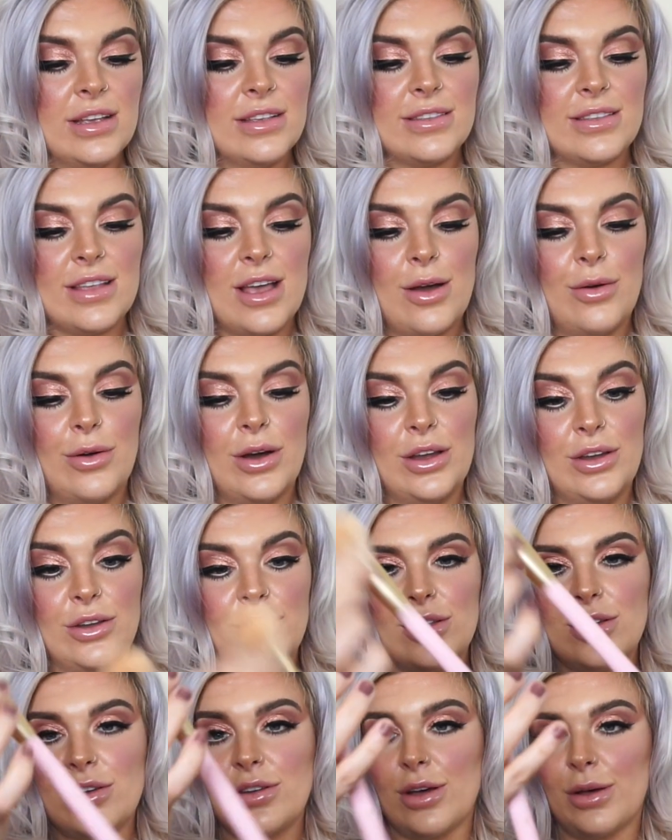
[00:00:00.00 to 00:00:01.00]
So
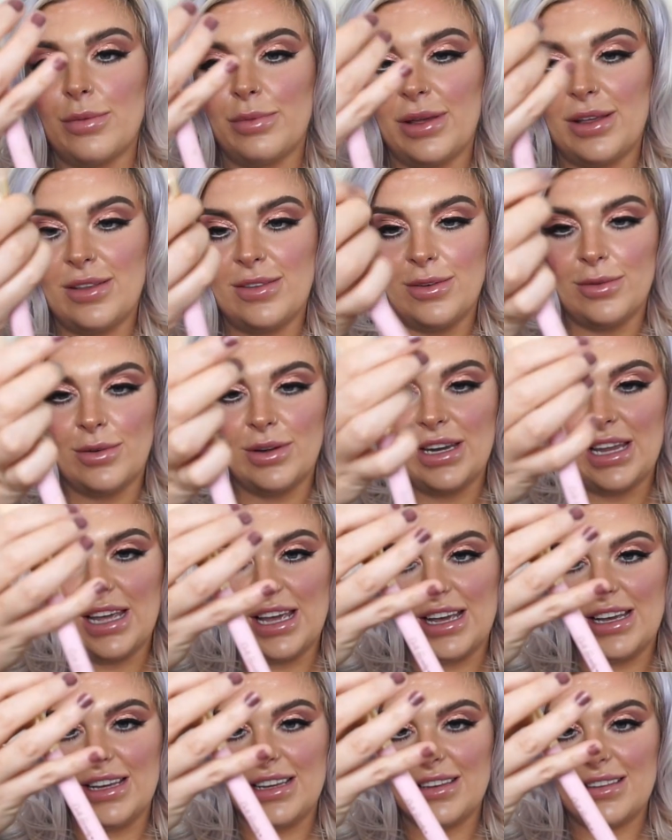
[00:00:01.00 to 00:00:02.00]
another Dahle Beauty one
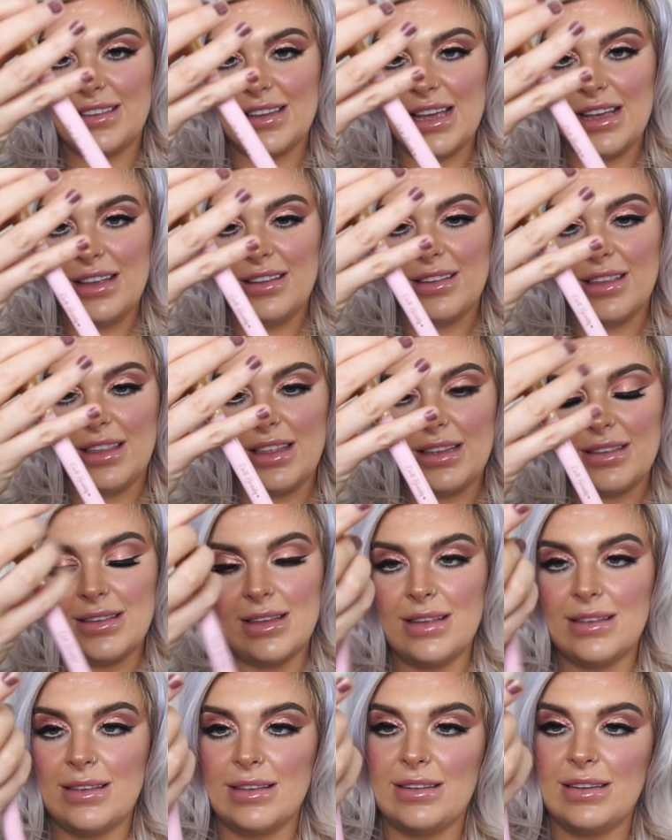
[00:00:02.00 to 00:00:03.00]
here, you see. So this
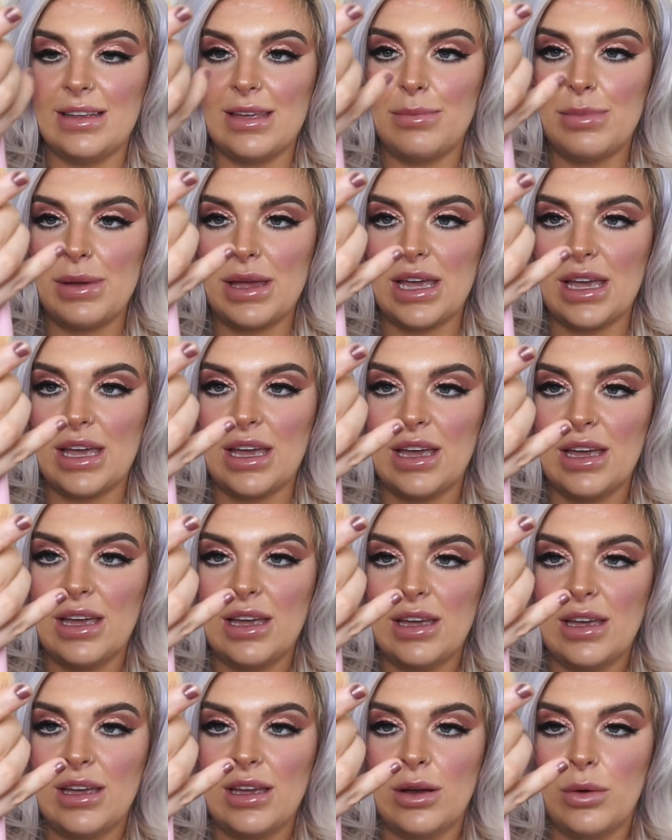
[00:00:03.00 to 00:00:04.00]
is a
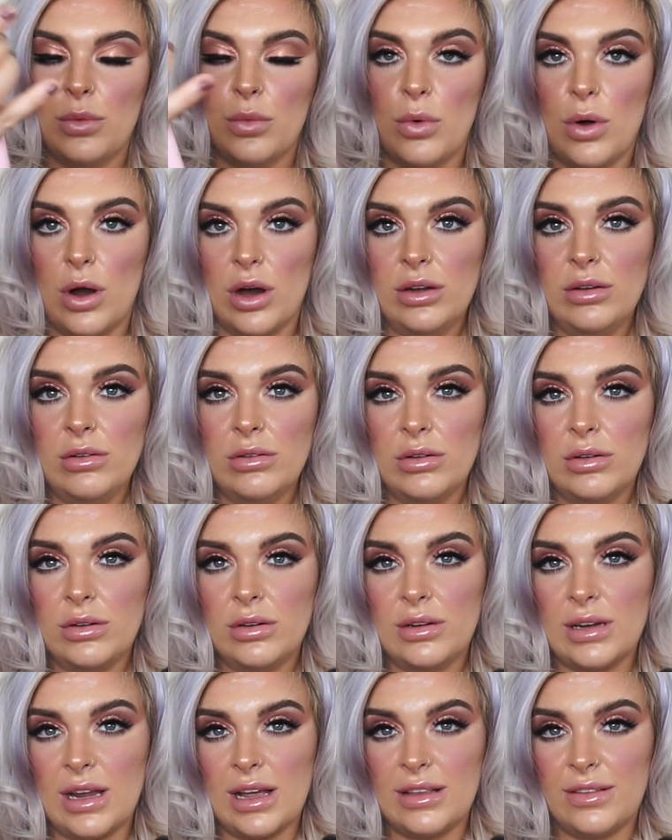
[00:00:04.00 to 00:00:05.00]
DB1.
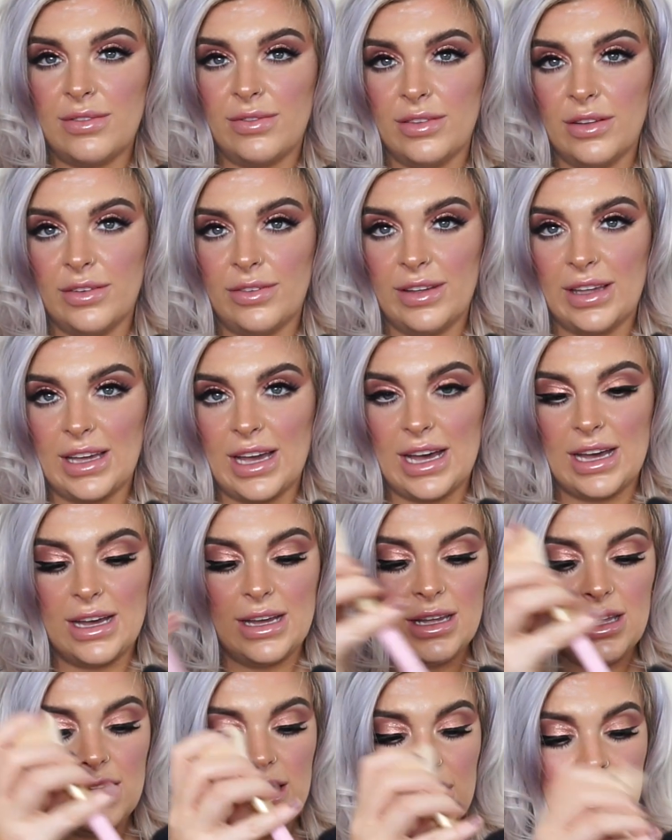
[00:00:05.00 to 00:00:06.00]
Nice fluffy
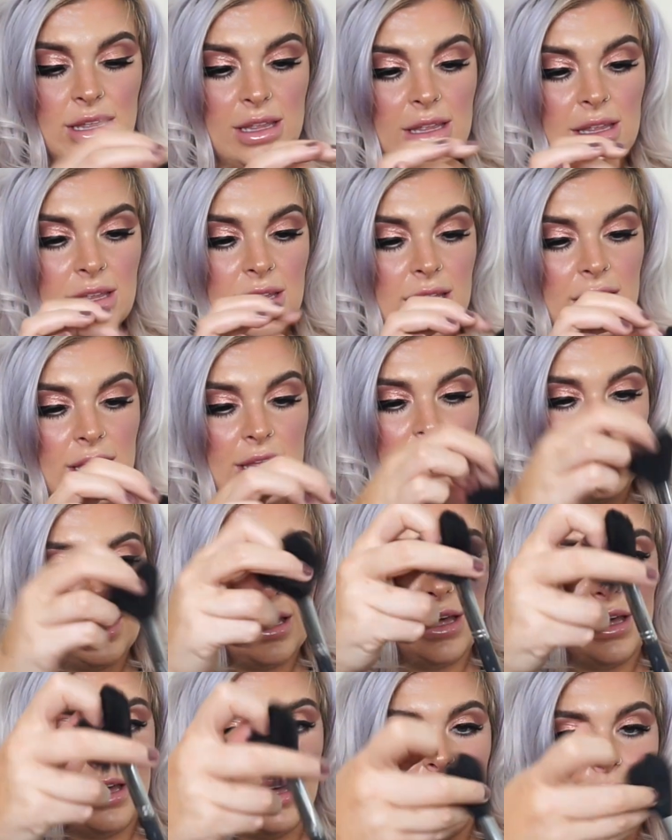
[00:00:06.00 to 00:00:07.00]
guy.
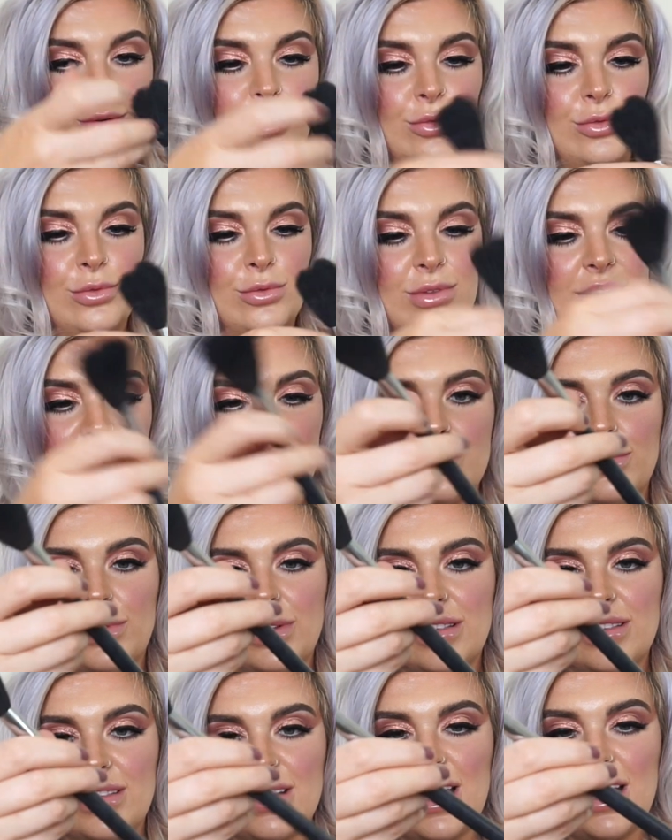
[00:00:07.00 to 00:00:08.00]
Oh, this
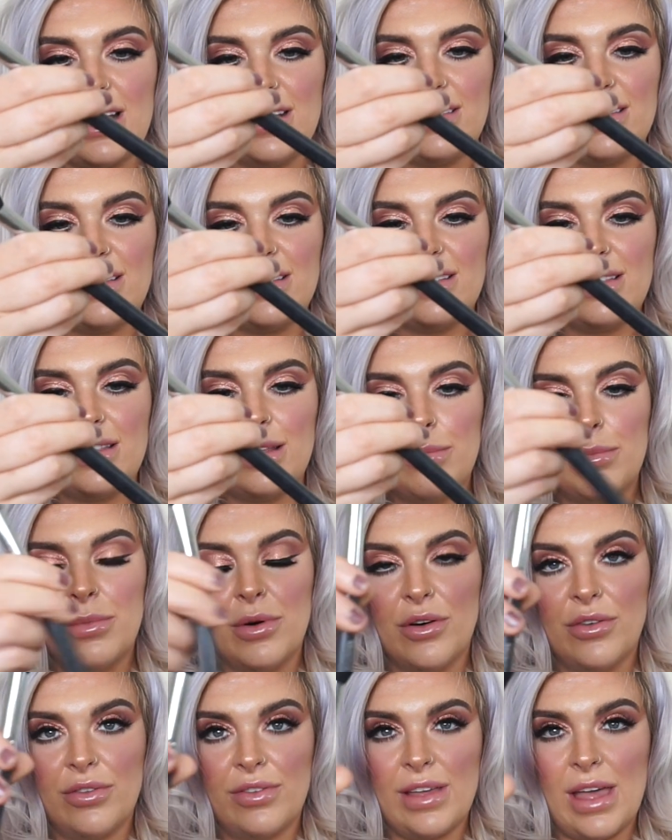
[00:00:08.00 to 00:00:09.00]
one's nice. This is a
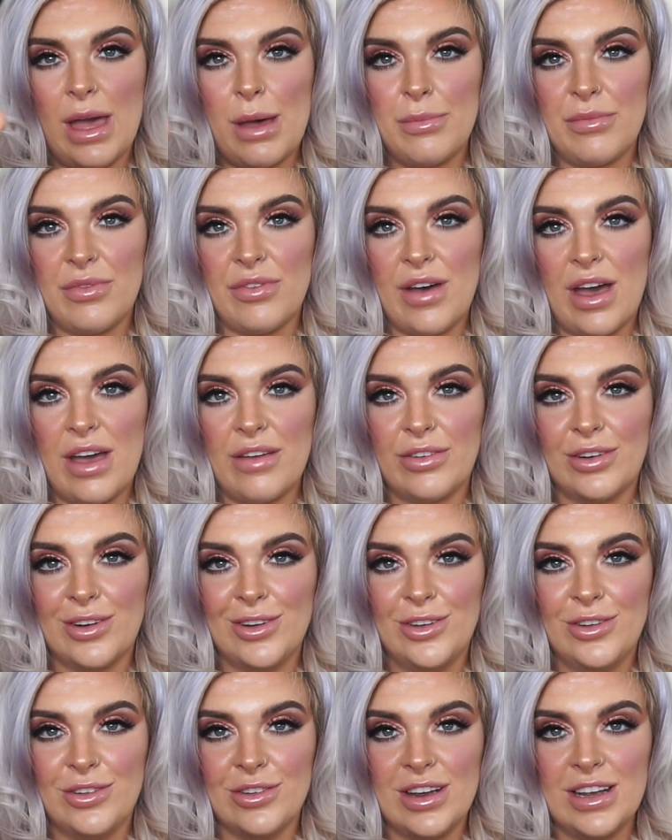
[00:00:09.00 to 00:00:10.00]
Morphe
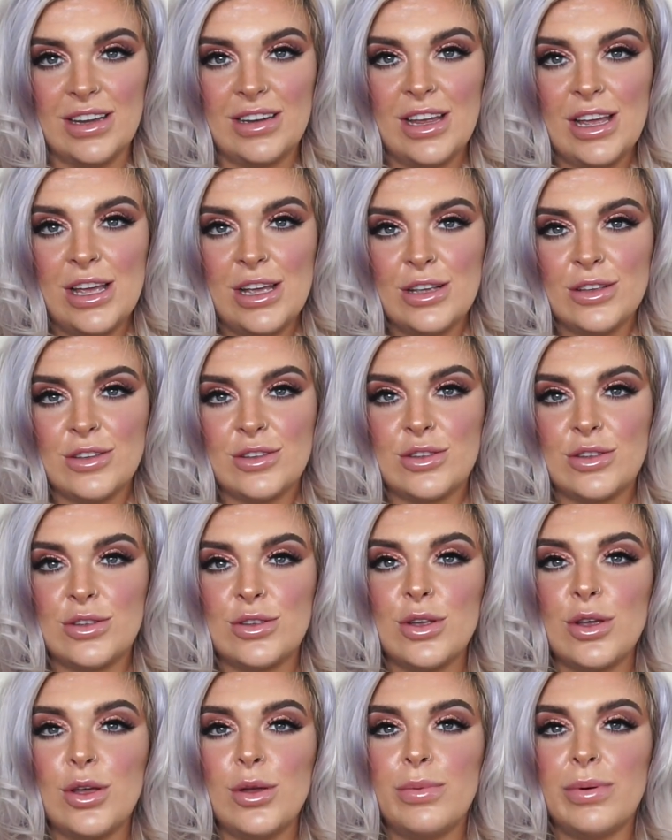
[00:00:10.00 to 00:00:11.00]
M500.
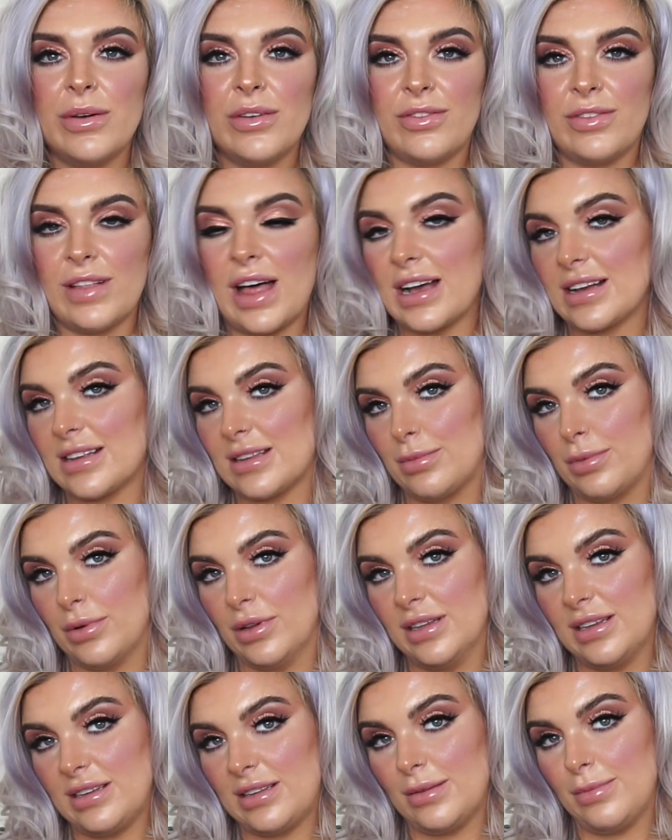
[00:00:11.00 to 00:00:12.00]
Super
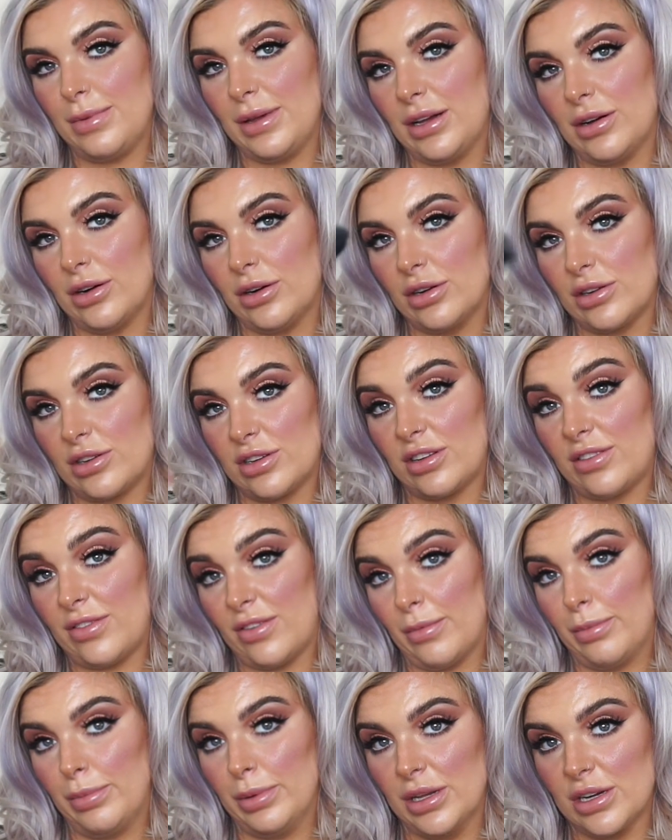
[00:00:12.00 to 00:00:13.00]
flexible. This would be gorgeous
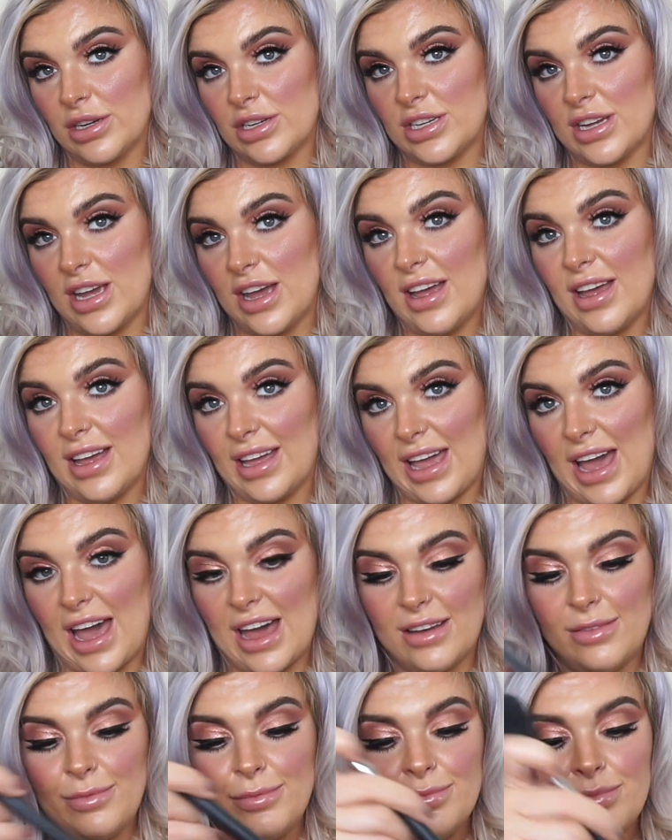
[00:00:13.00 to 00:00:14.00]
for blusher
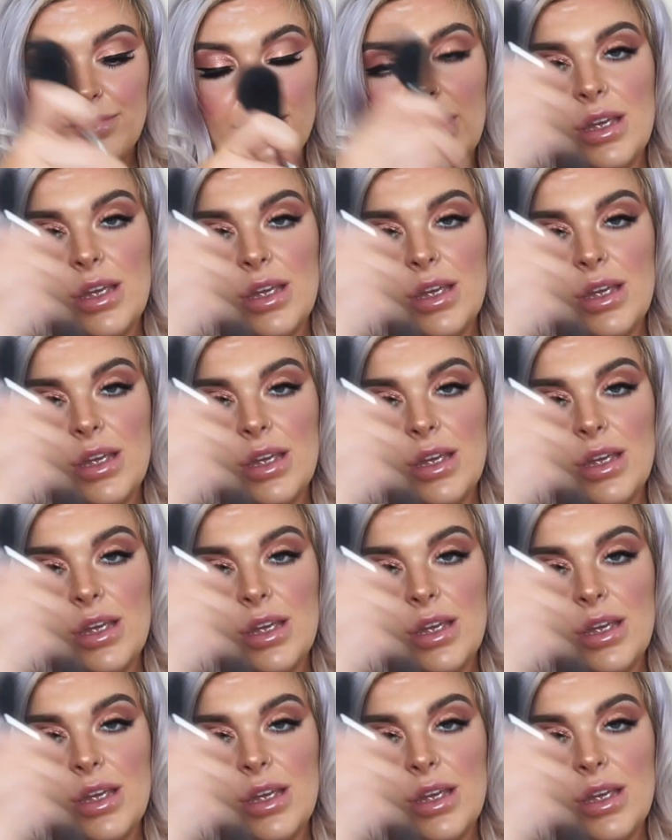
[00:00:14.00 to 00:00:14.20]
again.